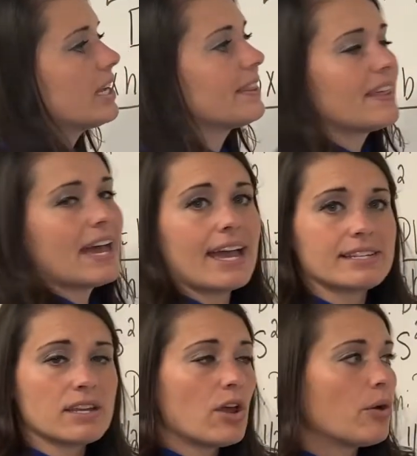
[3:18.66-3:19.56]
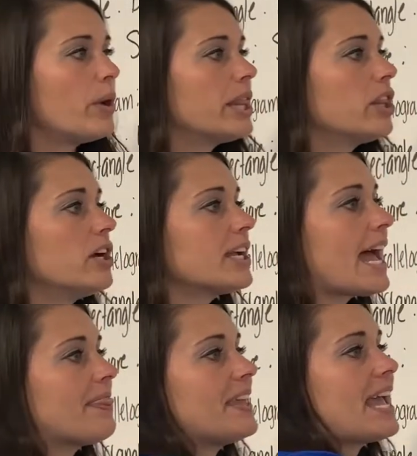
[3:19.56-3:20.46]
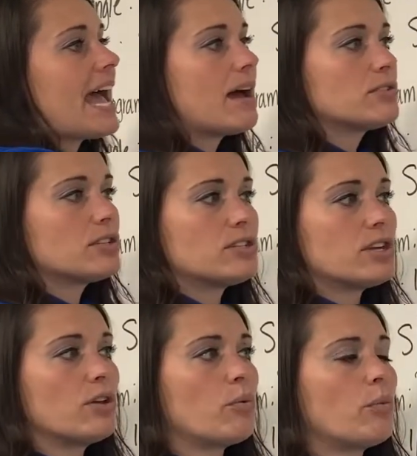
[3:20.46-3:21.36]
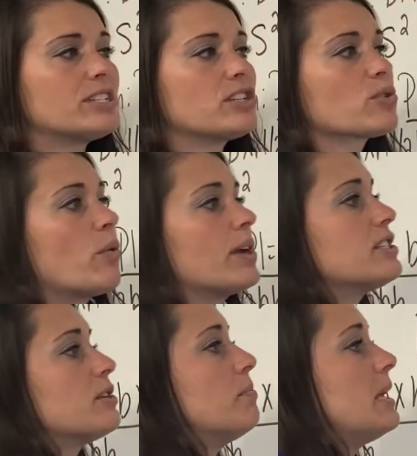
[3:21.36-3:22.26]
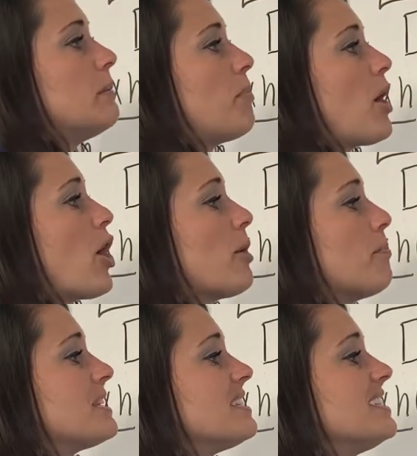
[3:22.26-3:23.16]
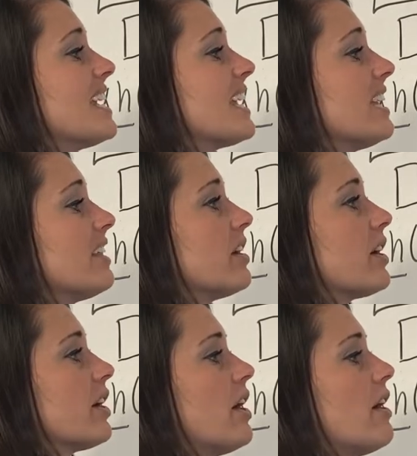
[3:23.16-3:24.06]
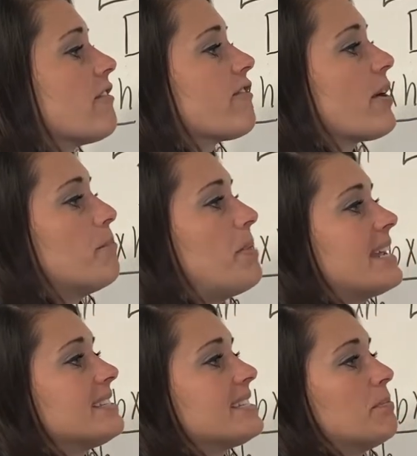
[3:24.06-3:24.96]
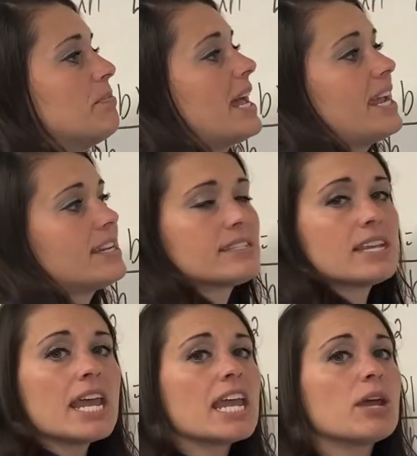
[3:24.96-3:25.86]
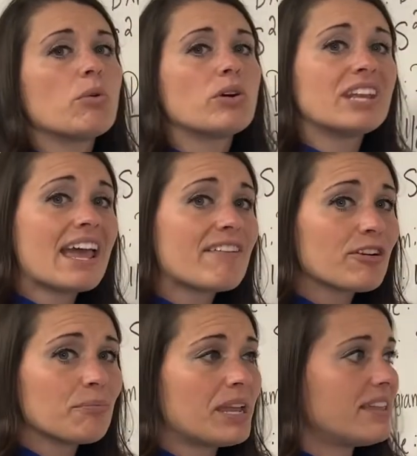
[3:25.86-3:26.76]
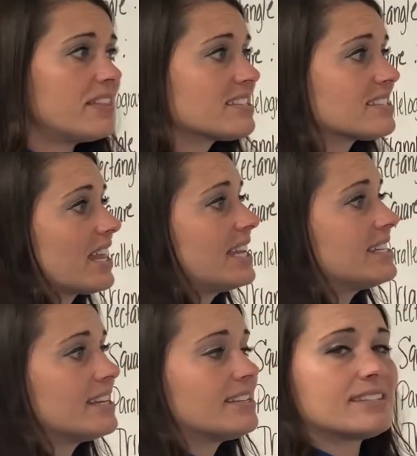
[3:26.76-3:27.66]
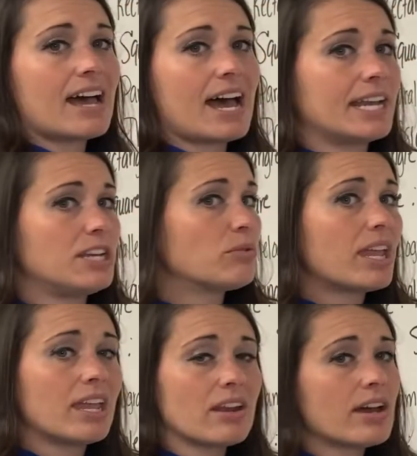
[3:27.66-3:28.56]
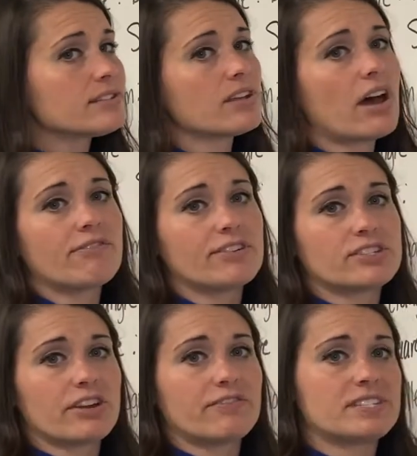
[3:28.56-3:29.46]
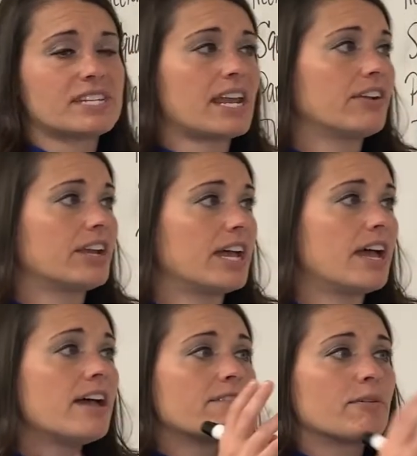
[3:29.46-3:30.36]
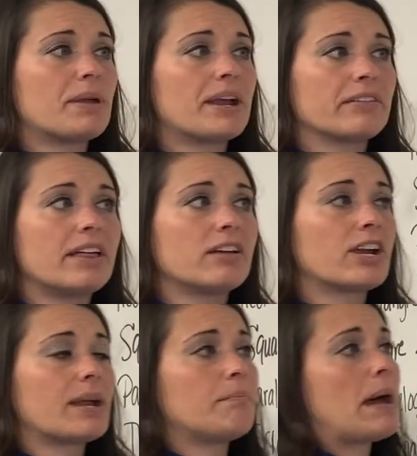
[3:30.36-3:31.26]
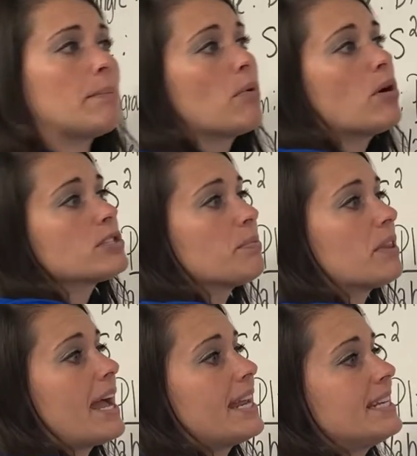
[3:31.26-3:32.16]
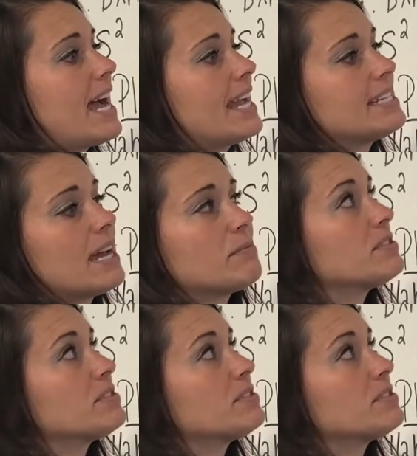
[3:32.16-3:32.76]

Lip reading: at that. We look at the altitude, which is going to be perpendicular from base to base. It will never be the slanted side. You cannot solve for surface area of a parallelogram by multiplying 9 times